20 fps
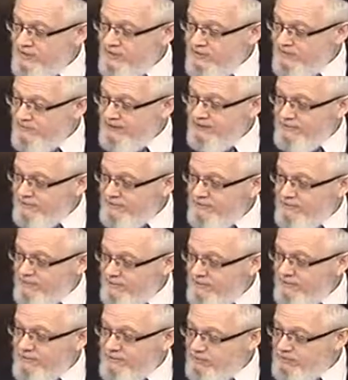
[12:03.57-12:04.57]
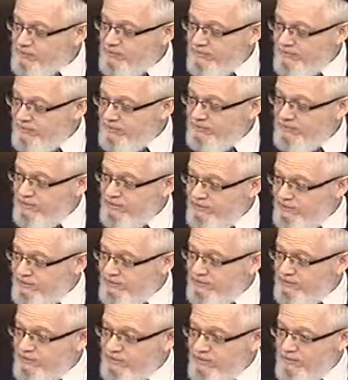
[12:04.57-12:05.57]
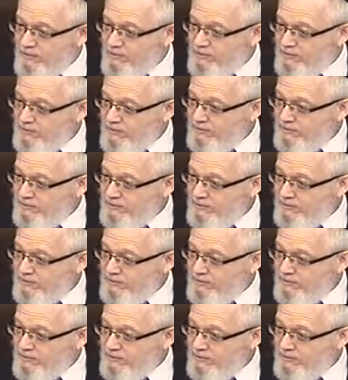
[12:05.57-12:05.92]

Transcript: I mean, you know, the story with the, with the Vilna Gaon.